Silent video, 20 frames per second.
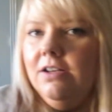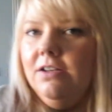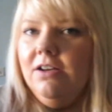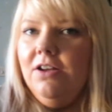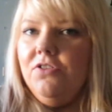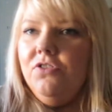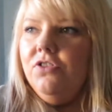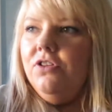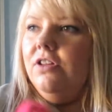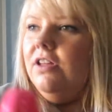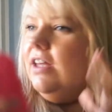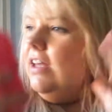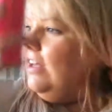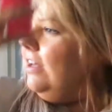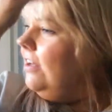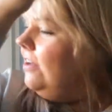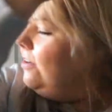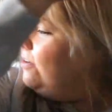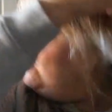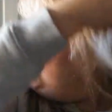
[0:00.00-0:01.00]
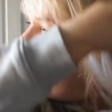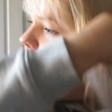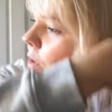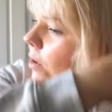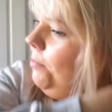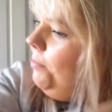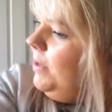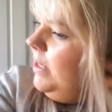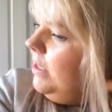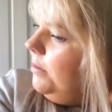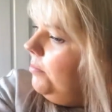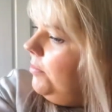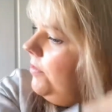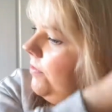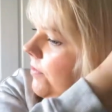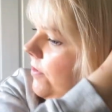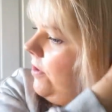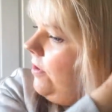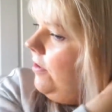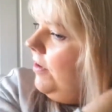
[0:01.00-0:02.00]
literally 1 minute
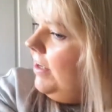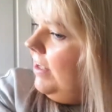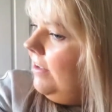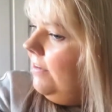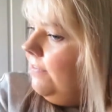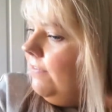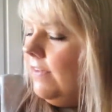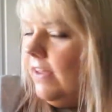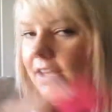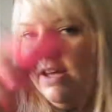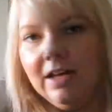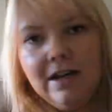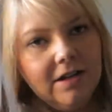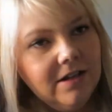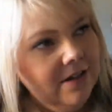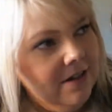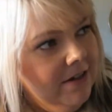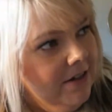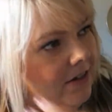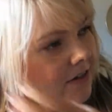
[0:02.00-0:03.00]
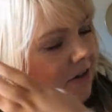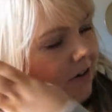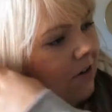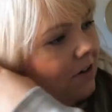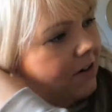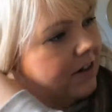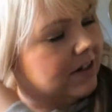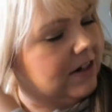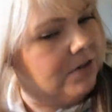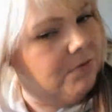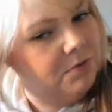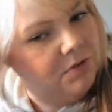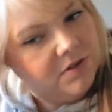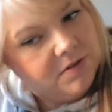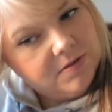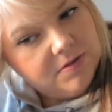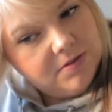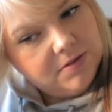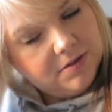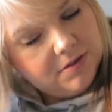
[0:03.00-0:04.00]
before, if that. All I did
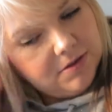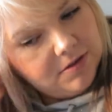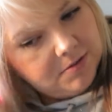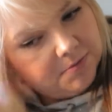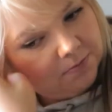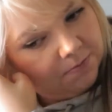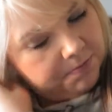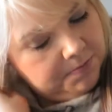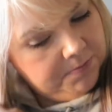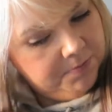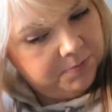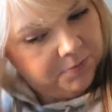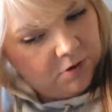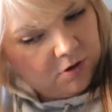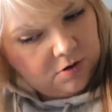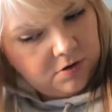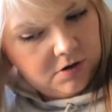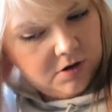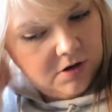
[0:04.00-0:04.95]
was put,